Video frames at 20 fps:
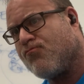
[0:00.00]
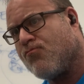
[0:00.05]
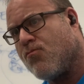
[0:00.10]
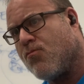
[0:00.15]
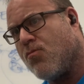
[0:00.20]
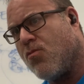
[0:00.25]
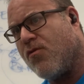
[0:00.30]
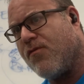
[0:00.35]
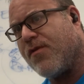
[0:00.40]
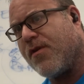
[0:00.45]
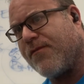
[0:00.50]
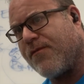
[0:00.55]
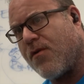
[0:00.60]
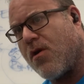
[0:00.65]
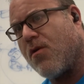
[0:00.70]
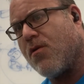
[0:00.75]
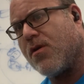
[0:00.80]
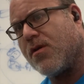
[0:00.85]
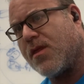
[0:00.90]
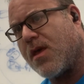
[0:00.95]
Moving
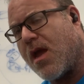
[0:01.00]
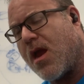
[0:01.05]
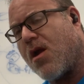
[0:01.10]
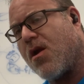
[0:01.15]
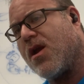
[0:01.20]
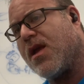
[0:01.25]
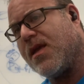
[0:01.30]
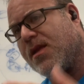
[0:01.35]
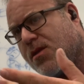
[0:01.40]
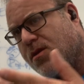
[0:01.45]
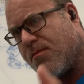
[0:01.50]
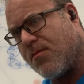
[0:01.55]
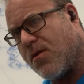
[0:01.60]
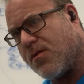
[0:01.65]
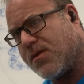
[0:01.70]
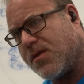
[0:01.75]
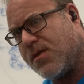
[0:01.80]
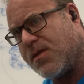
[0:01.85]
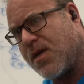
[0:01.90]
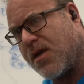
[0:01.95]
forward there into
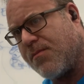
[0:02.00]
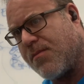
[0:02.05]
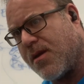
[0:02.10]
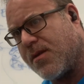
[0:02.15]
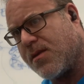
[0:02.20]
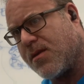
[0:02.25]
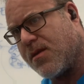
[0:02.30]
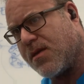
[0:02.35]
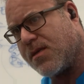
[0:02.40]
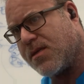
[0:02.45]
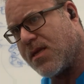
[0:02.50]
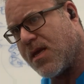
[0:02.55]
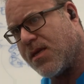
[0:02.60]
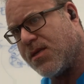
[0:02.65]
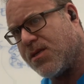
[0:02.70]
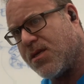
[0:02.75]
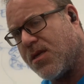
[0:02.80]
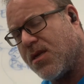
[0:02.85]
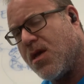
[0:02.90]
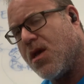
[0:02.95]
multi-segmental
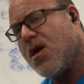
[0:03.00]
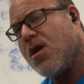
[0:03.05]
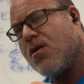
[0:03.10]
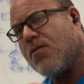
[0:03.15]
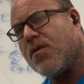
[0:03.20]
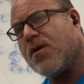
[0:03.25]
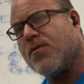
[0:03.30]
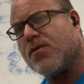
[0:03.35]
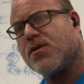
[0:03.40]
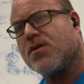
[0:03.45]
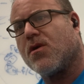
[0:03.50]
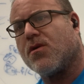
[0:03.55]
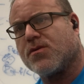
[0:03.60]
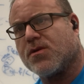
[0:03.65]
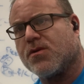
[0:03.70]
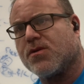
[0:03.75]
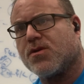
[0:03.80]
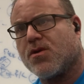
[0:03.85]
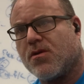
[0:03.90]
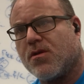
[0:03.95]
extension, we would
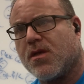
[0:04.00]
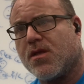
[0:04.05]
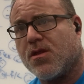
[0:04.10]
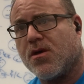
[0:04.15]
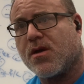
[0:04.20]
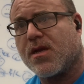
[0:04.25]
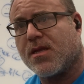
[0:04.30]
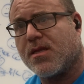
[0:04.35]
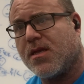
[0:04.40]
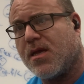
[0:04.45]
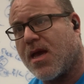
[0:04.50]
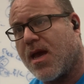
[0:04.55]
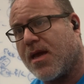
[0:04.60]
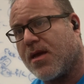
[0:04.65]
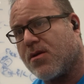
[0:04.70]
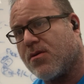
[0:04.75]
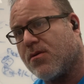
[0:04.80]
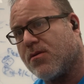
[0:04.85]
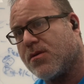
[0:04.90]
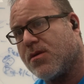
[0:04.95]
also certainly look at the
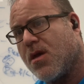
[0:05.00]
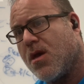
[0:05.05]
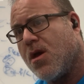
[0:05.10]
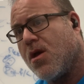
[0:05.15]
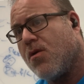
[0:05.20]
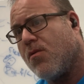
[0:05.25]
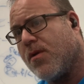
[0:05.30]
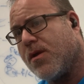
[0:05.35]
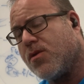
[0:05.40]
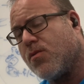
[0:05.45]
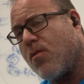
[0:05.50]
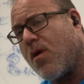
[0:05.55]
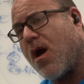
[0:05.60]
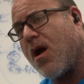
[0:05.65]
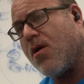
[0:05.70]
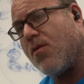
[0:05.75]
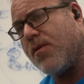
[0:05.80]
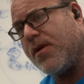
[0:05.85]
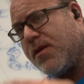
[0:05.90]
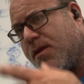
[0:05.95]
ankles, which
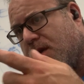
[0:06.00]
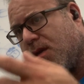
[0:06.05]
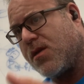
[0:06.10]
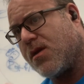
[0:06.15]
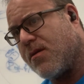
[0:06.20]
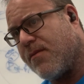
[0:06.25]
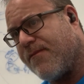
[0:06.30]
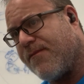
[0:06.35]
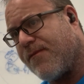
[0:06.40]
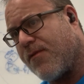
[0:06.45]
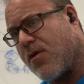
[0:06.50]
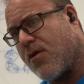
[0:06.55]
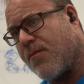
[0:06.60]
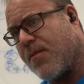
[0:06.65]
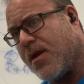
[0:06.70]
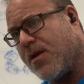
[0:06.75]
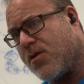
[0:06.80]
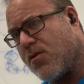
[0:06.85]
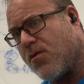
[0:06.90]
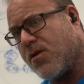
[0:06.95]
while we did confirm
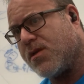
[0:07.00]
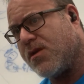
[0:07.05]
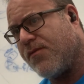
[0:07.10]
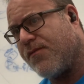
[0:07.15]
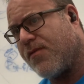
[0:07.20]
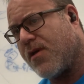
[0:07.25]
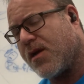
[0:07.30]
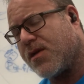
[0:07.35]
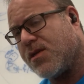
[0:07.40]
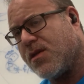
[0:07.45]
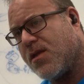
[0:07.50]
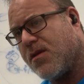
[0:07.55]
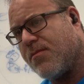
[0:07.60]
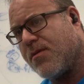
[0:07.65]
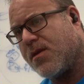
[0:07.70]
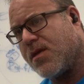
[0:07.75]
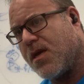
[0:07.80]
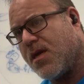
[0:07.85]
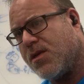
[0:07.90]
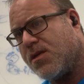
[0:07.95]
a dorsiflexion
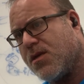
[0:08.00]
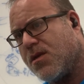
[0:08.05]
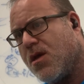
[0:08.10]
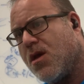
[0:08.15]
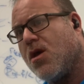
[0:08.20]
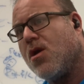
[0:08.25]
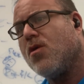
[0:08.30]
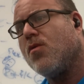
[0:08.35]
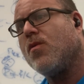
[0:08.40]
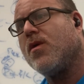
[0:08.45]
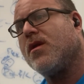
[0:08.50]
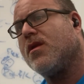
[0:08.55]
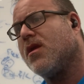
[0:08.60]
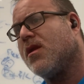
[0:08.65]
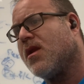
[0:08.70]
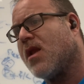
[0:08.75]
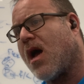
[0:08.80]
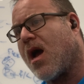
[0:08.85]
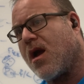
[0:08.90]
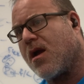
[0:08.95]
limitation, we did
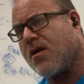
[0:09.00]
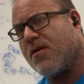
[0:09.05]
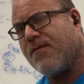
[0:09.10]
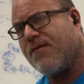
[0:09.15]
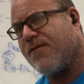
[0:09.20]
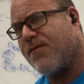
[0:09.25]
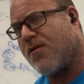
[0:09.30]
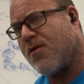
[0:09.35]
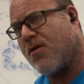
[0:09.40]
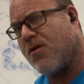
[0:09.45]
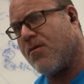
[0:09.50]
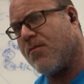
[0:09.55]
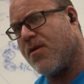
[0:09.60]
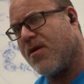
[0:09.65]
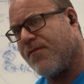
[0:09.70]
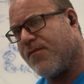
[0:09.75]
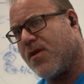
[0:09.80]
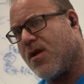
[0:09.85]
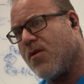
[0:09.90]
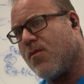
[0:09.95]
not confirm
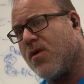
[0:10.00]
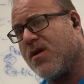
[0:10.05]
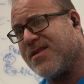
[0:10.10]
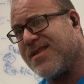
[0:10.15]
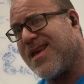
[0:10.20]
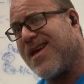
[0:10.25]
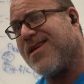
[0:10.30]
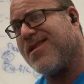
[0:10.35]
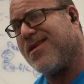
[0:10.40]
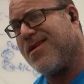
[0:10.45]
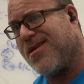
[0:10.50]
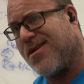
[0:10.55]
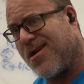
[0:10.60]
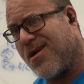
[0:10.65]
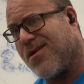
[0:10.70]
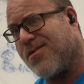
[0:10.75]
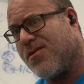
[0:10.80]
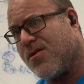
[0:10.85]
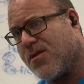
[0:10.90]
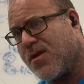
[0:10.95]
if there was any
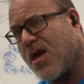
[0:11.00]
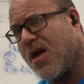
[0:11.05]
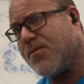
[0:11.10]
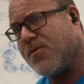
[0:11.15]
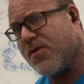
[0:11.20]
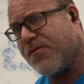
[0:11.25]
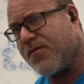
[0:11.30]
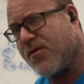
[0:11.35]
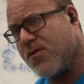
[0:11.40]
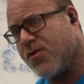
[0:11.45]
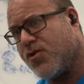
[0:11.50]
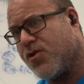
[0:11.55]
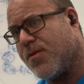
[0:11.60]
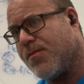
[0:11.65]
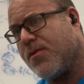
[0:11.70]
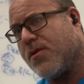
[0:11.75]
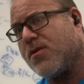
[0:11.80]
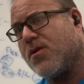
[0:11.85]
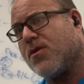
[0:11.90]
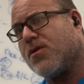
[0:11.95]
other types of
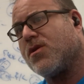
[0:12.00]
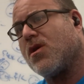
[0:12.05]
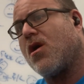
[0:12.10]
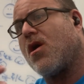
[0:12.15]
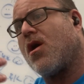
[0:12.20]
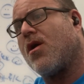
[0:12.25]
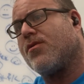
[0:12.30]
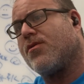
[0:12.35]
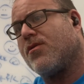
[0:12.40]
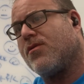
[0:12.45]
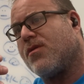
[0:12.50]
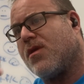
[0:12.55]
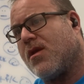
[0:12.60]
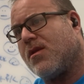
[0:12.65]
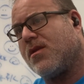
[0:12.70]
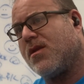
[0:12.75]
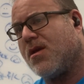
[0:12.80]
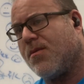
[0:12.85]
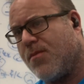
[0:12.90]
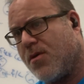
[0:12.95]
contributors other than
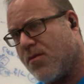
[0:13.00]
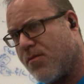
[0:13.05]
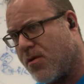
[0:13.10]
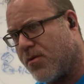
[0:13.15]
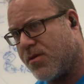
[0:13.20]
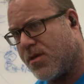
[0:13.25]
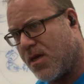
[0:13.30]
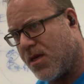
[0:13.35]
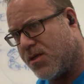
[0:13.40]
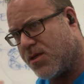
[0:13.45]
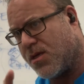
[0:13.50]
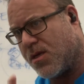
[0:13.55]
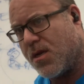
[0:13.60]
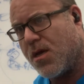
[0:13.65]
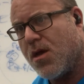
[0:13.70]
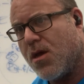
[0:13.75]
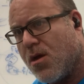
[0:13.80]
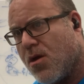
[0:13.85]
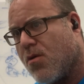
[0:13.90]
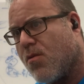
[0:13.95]
tibial rotation
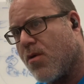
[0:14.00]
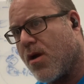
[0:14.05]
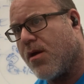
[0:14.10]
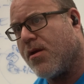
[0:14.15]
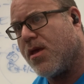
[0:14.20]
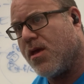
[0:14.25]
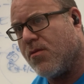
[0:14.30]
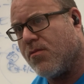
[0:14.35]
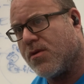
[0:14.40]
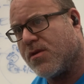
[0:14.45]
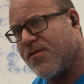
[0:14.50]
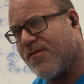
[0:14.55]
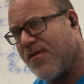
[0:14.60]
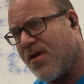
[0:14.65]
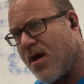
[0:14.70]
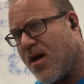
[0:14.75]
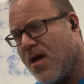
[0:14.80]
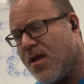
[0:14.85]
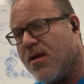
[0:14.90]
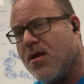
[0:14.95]
where he was
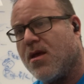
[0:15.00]
fine.